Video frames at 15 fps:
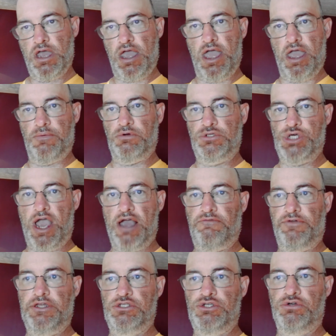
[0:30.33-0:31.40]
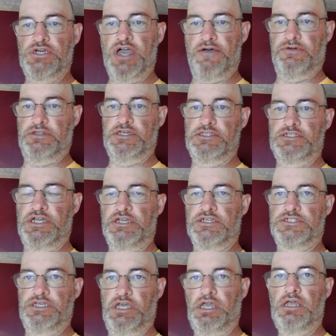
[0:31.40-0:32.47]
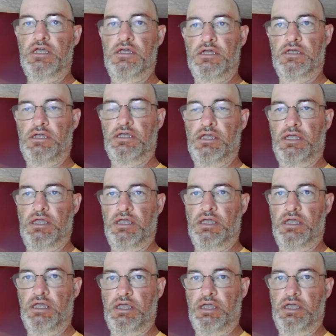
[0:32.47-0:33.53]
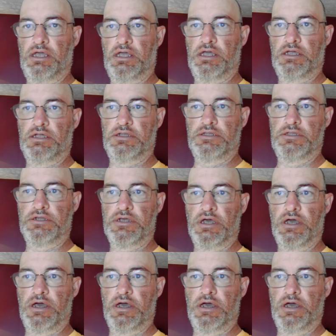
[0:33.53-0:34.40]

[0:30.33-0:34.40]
And we're traveling to Covington, Tennessee, and